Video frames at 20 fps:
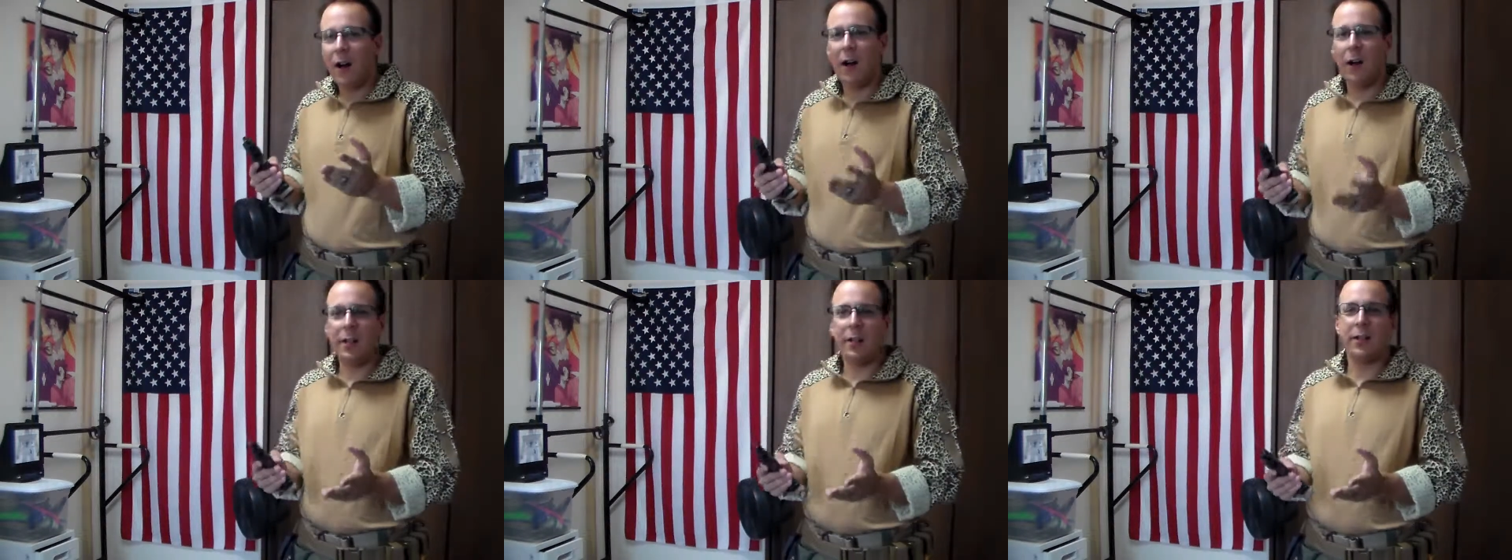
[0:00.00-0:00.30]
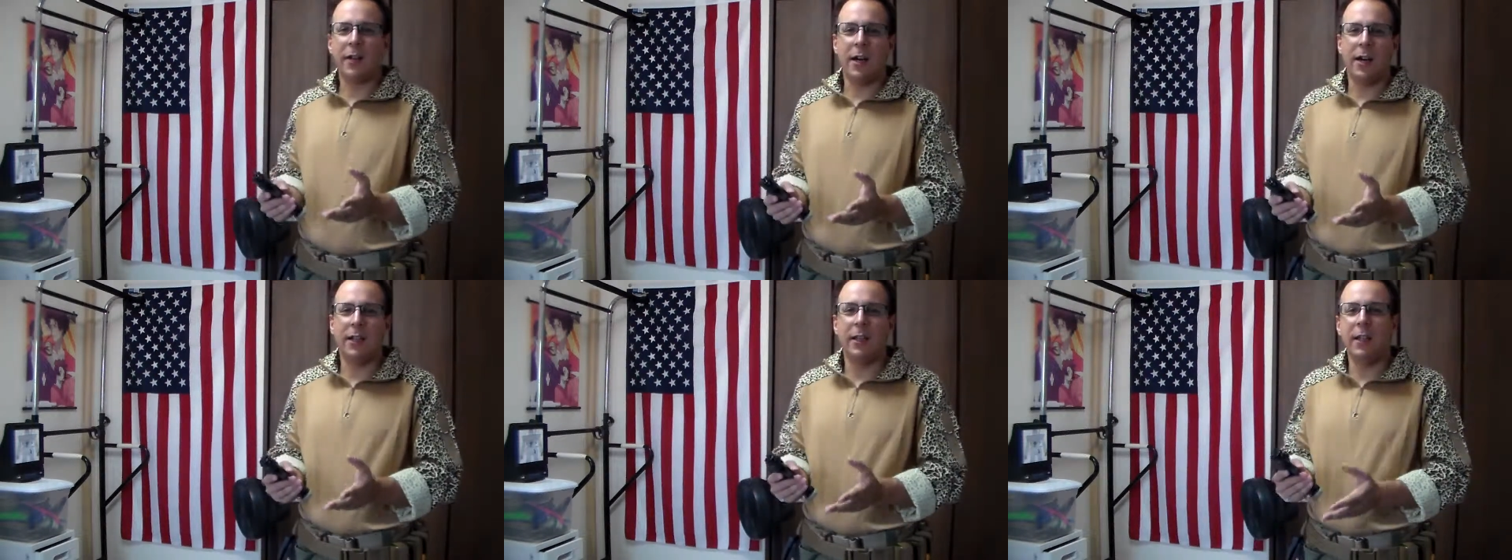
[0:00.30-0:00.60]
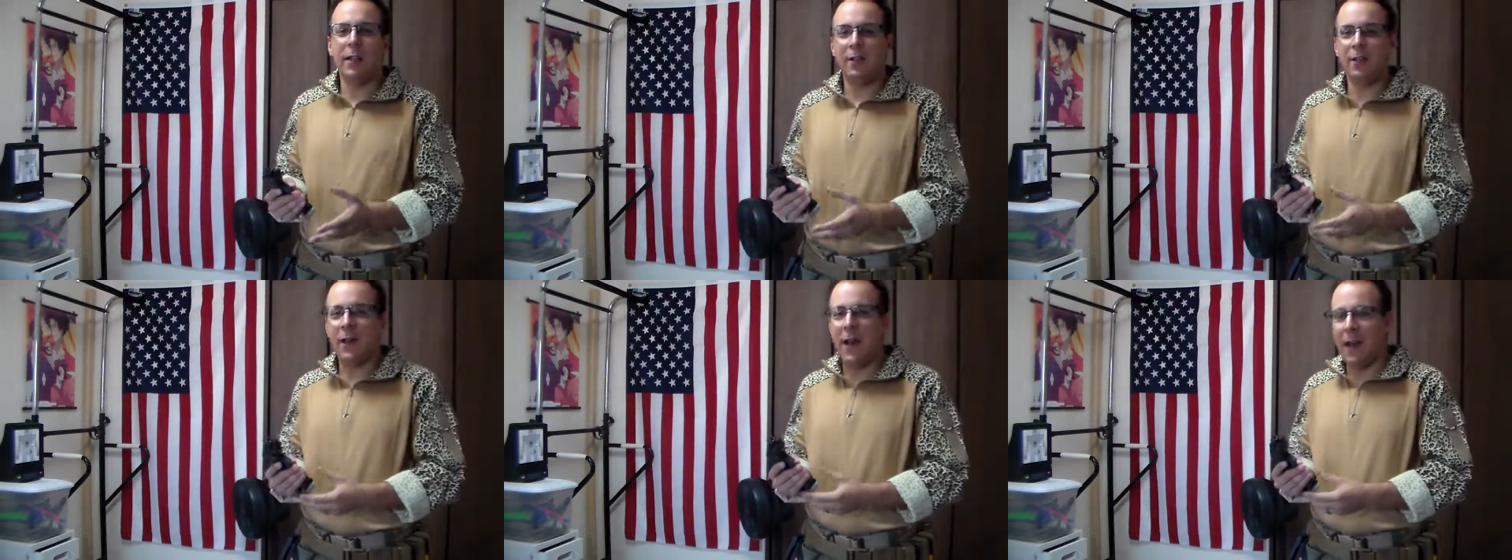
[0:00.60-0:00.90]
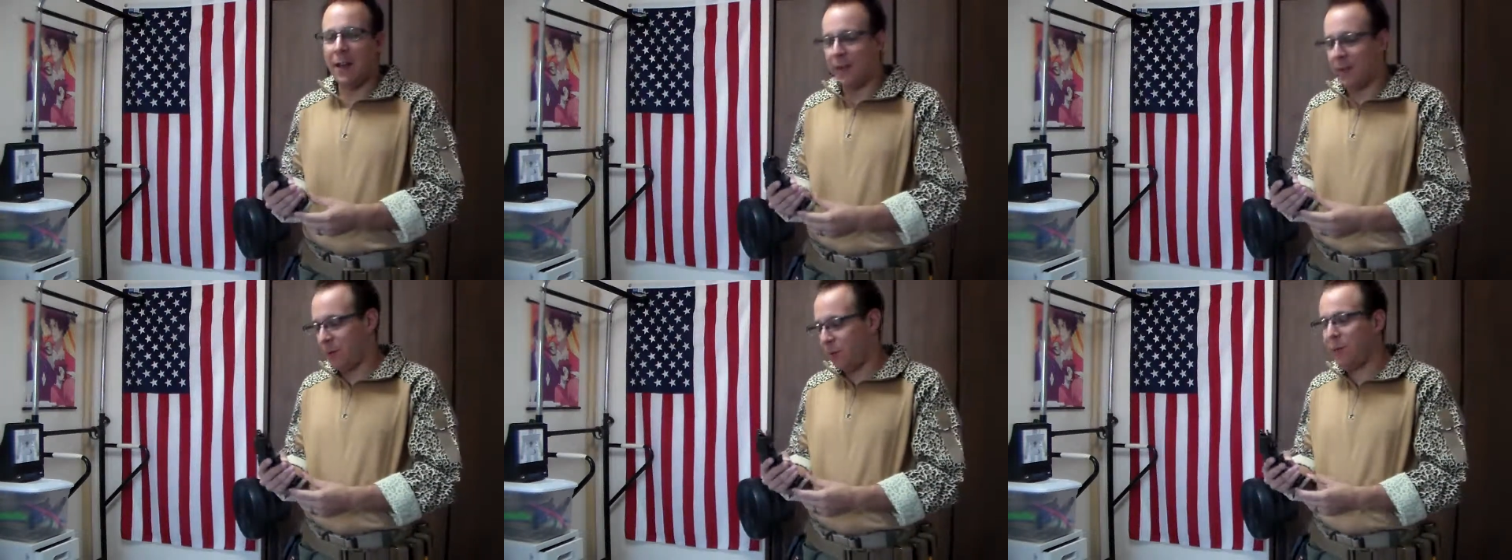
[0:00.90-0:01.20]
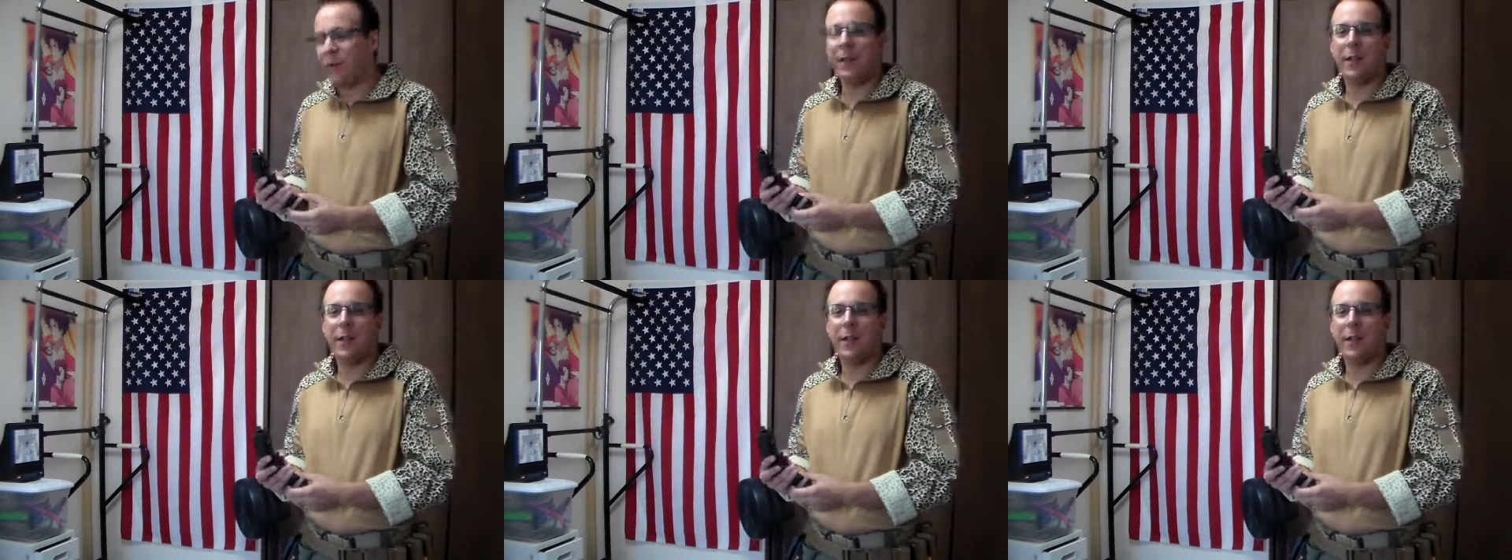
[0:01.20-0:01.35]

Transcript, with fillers: ungodly fast.